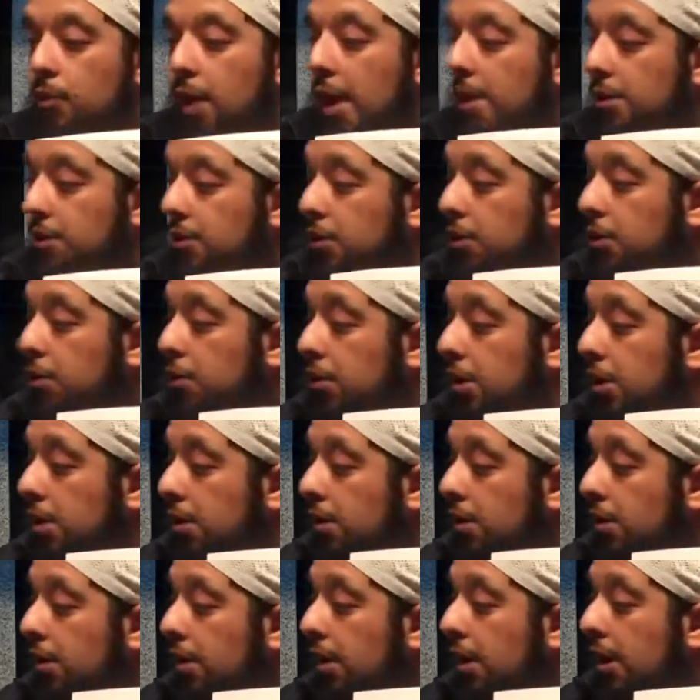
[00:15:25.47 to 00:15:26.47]

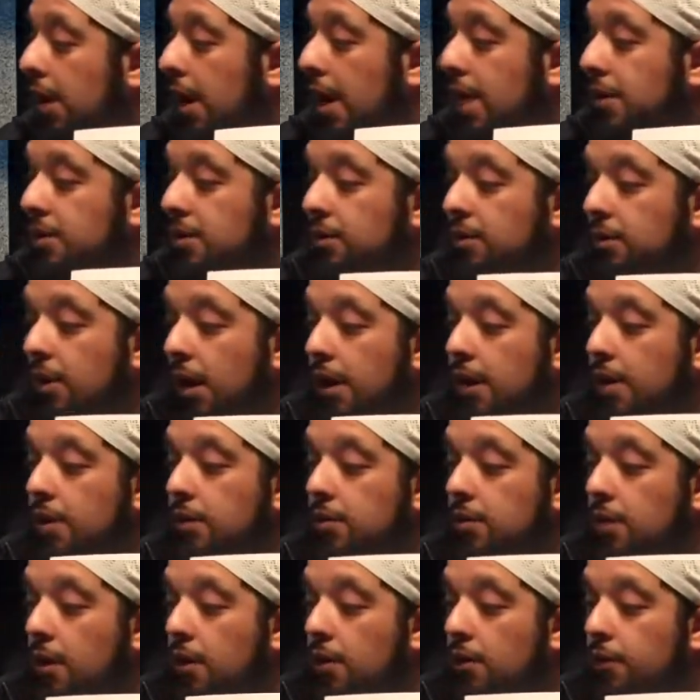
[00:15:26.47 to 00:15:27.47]
Gratitude and the
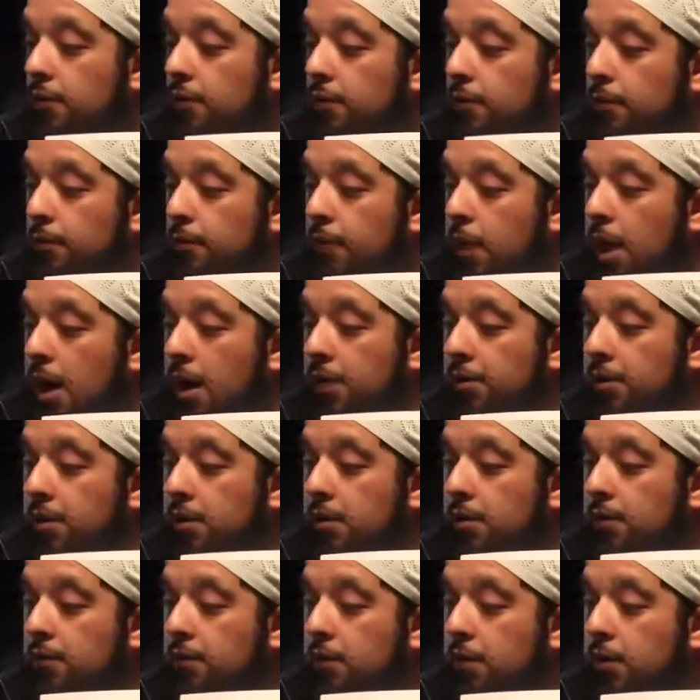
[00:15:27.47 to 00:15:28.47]
Science of
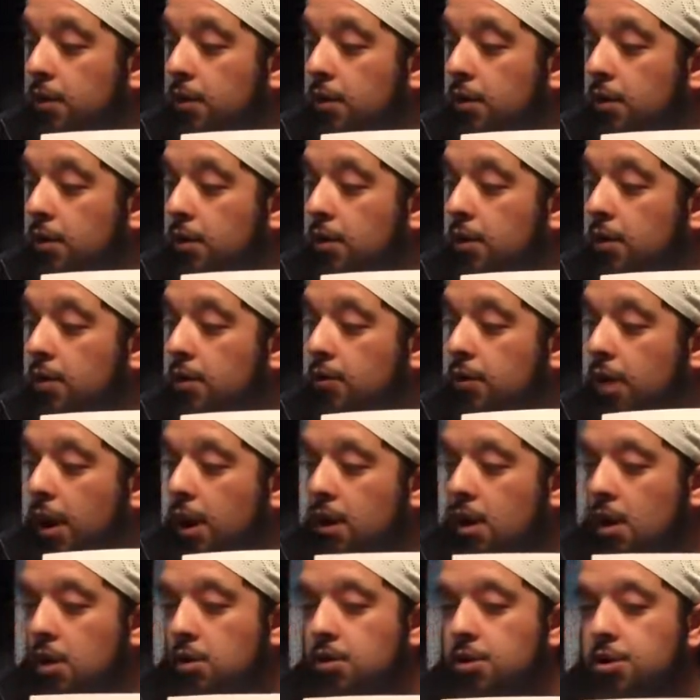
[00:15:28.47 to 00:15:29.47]
Positive
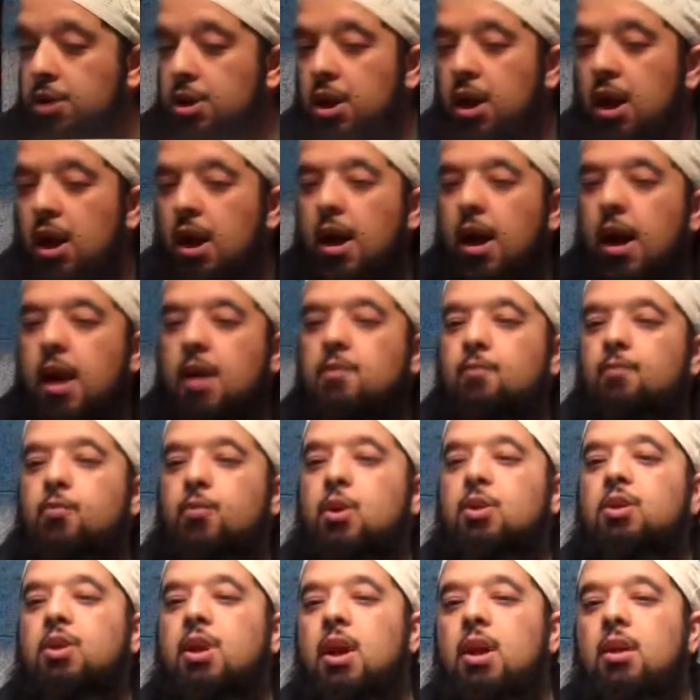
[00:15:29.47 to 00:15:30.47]
Psychology. And
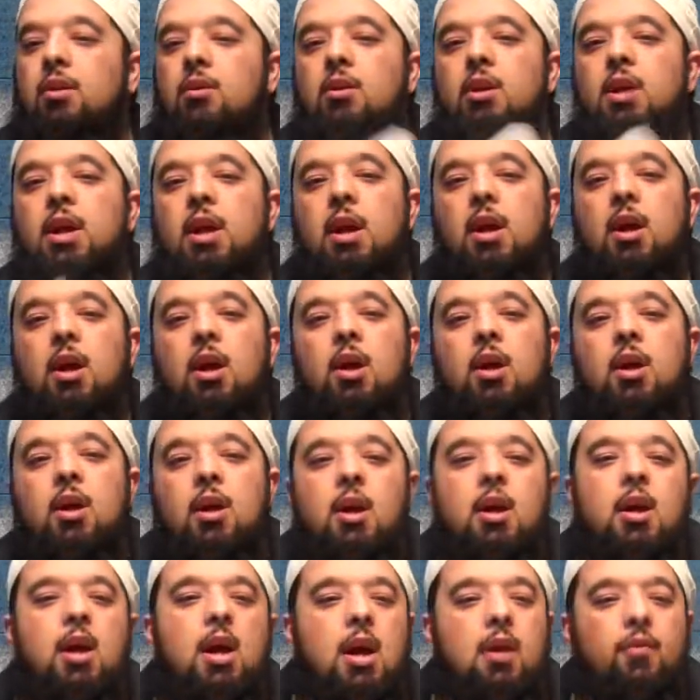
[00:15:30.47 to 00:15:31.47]
particularly,
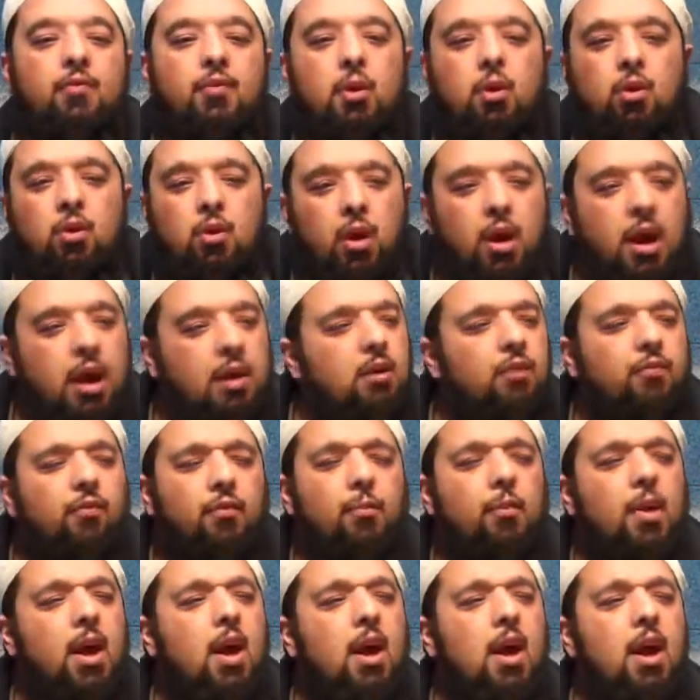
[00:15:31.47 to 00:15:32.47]
if you look at it
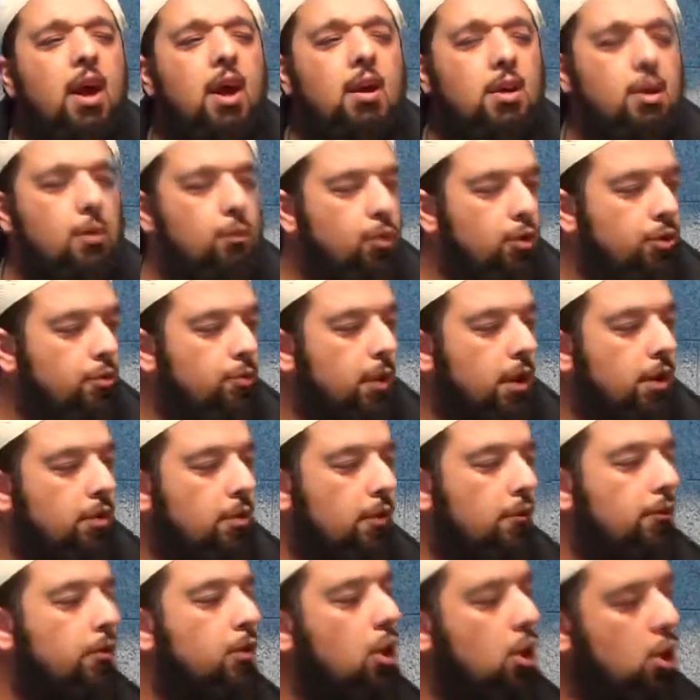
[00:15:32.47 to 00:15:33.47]
from any
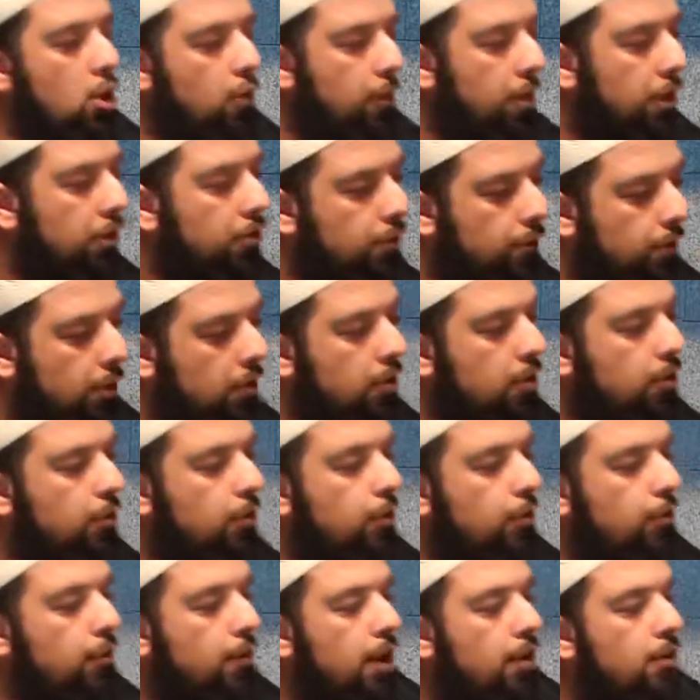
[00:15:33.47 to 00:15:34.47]
perspective, the human experience
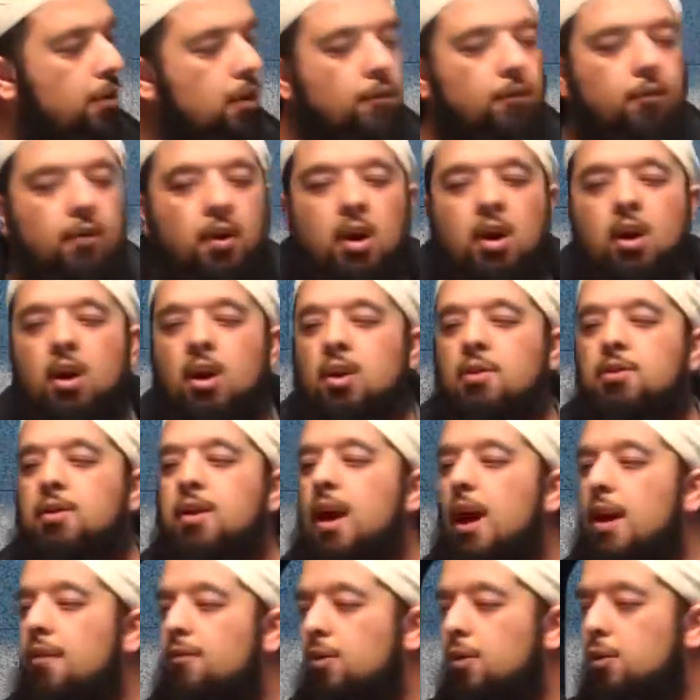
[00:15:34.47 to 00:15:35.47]
perspective,
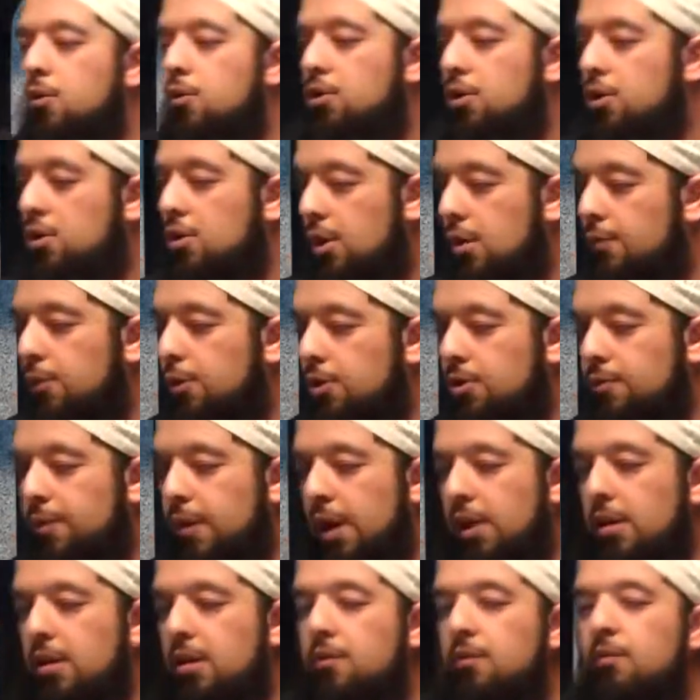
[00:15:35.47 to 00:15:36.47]
the evolutionary
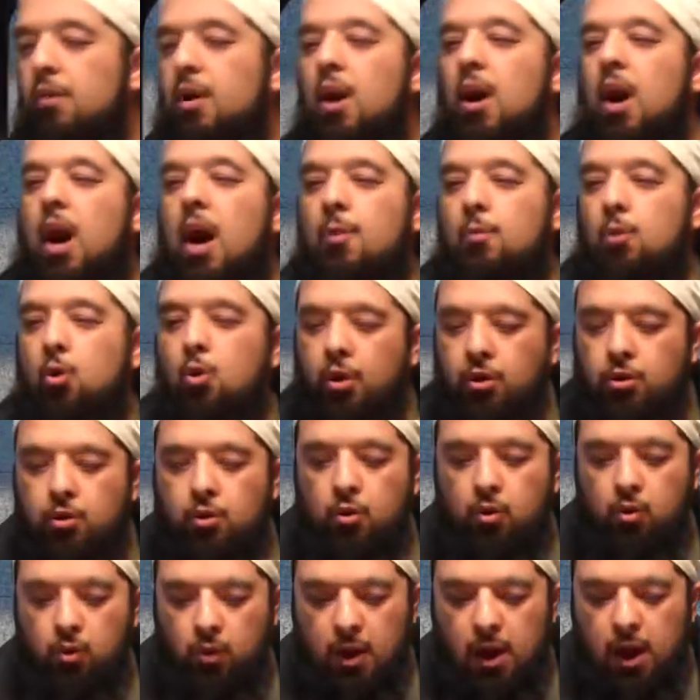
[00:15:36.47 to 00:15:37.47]
perspective, I'm going
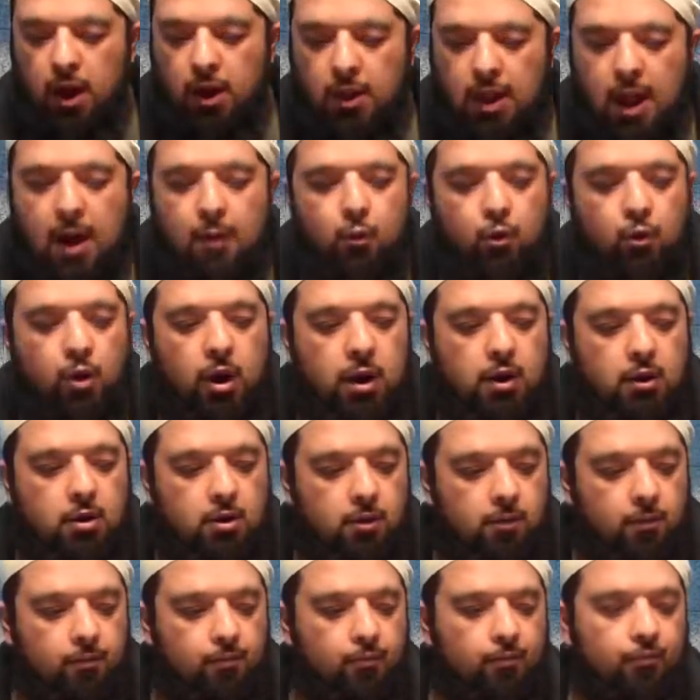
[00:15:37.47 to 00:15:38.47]
to elaborate